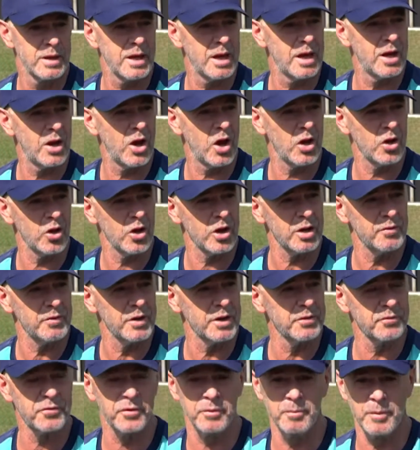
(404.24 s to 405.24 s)
Yeah, a lot of
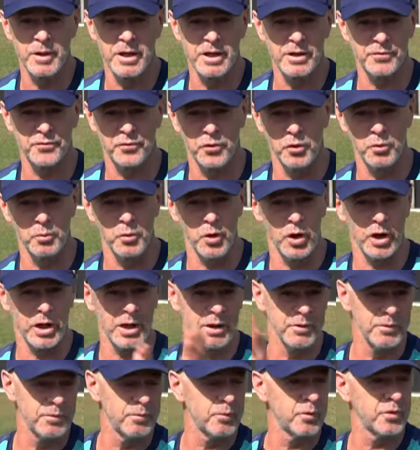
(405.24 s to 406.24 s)
it for me is footwork,
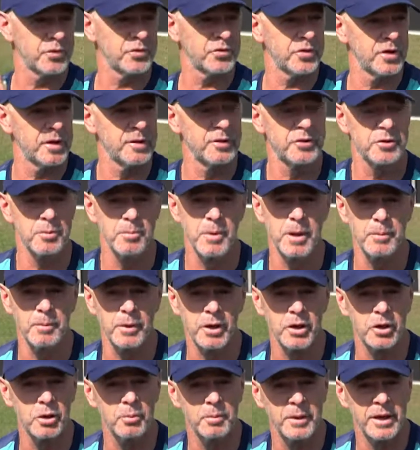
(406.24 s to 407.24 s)
and we've seen Tamim
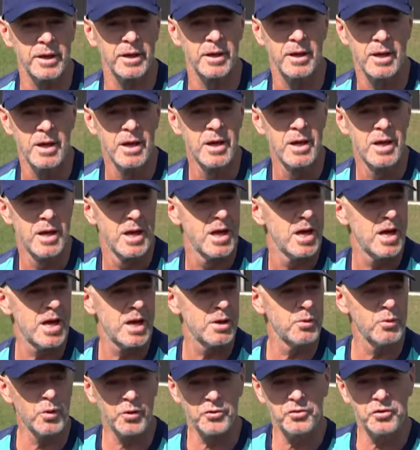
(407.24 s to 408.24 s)
a little bit.
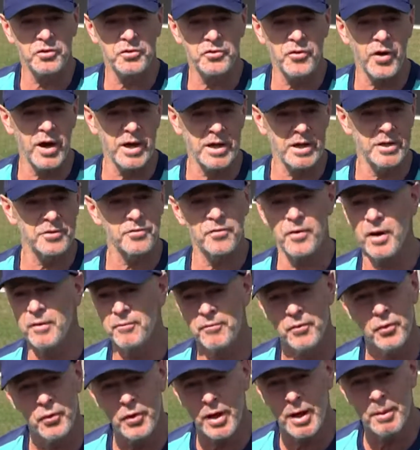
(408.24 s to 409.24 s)
He wants to straighten his
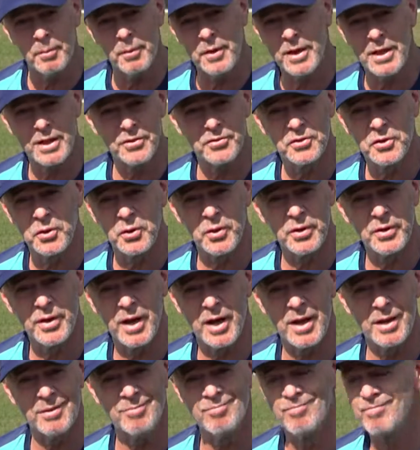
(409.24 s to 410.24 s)
front foot up, and he's doing
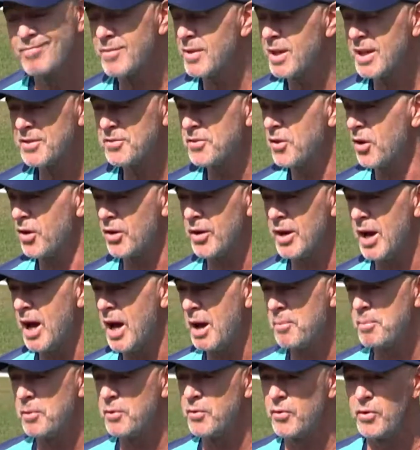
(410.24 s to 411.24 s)
that. It's not going to
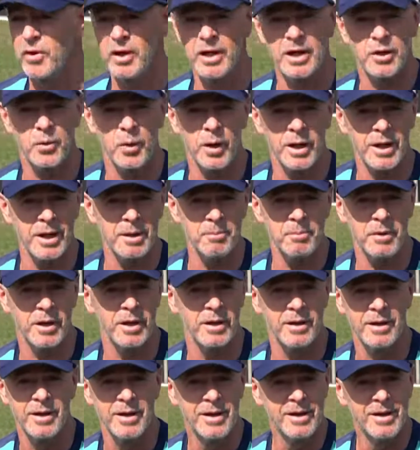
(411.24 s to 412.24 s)
happen really quickly,
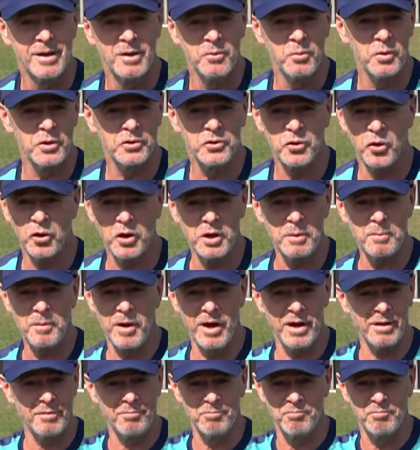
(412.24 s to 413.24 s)
but we're talking
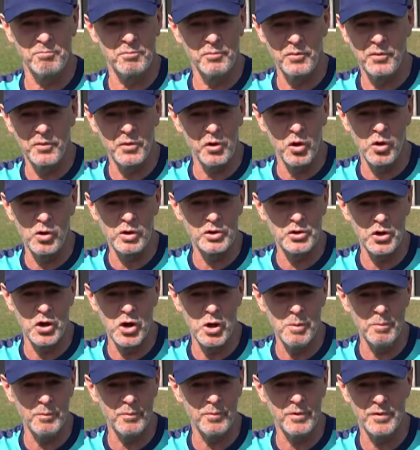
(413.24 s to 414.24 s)
about long
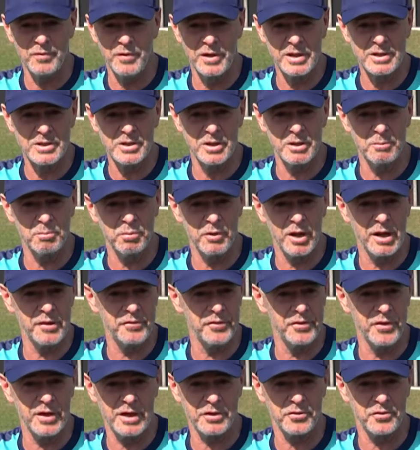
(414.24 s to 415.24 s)
term. If he's going to play
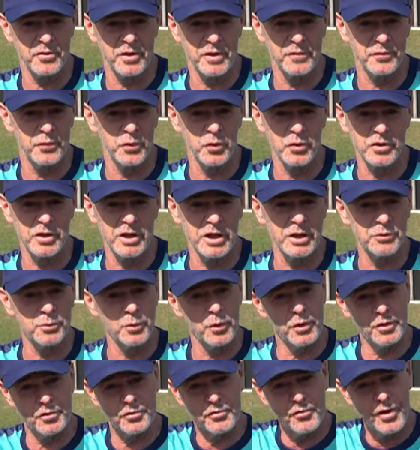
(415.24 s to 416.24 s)
for the next 3-4 years,
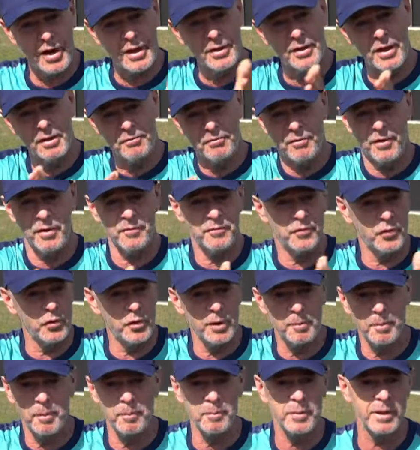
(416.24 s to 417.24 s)
we want to straighten that front
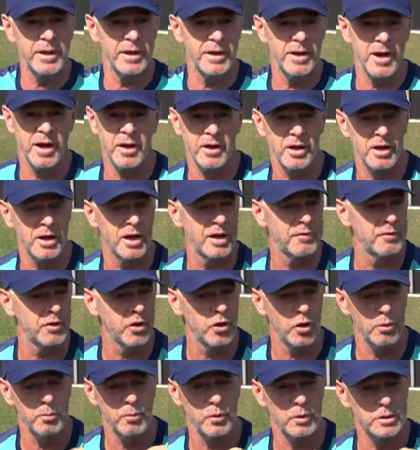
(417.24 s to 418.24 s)
foot up a bit, and he'll have a
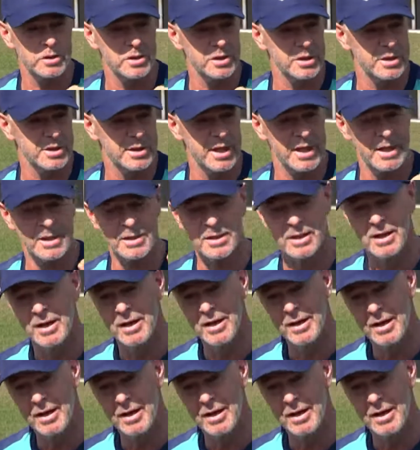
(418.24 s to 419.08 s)
lot more success.